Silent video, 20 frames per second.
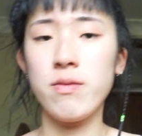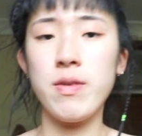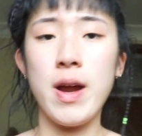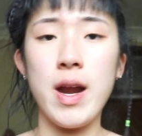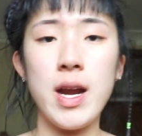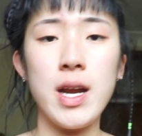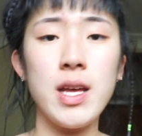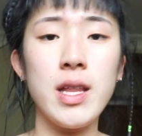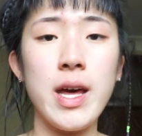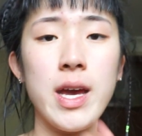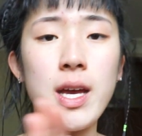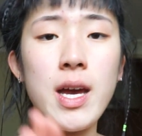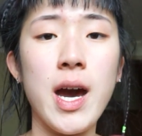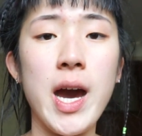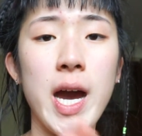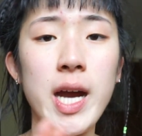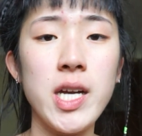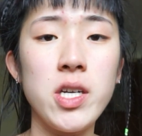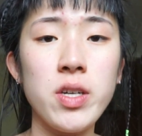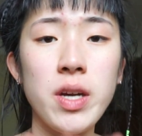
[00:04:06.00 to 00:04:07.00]
very like
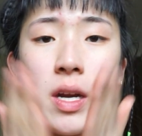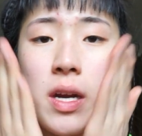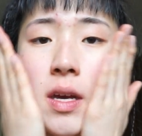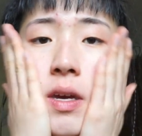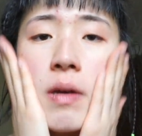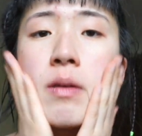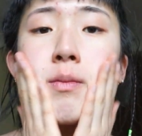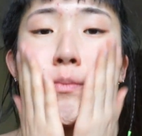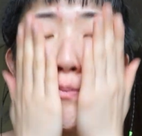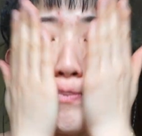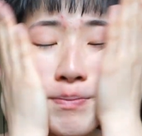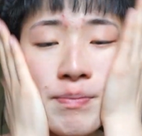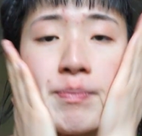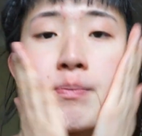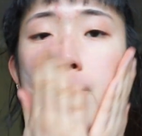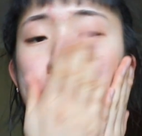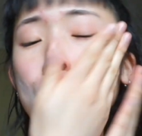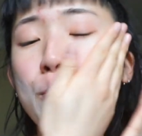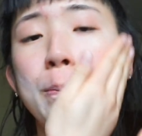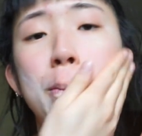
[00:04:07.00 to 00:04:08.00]
hydrating.
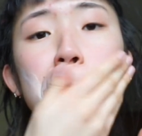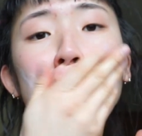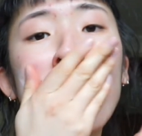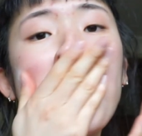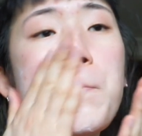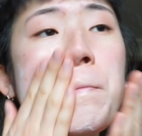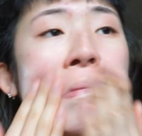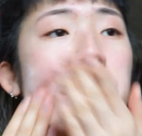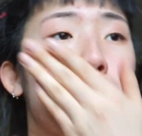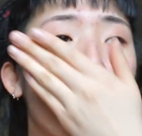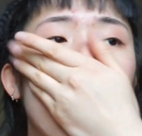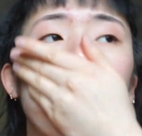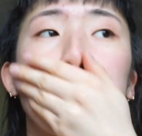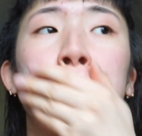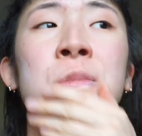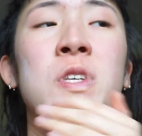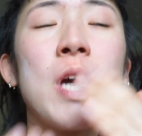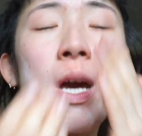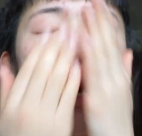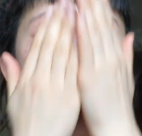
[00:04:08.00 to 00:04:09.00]

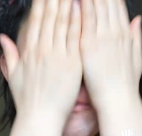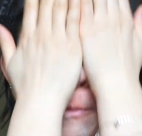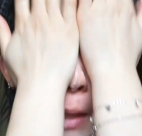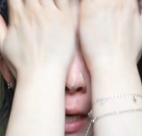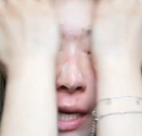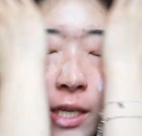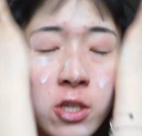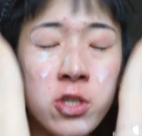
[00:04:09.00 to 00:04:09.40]
So I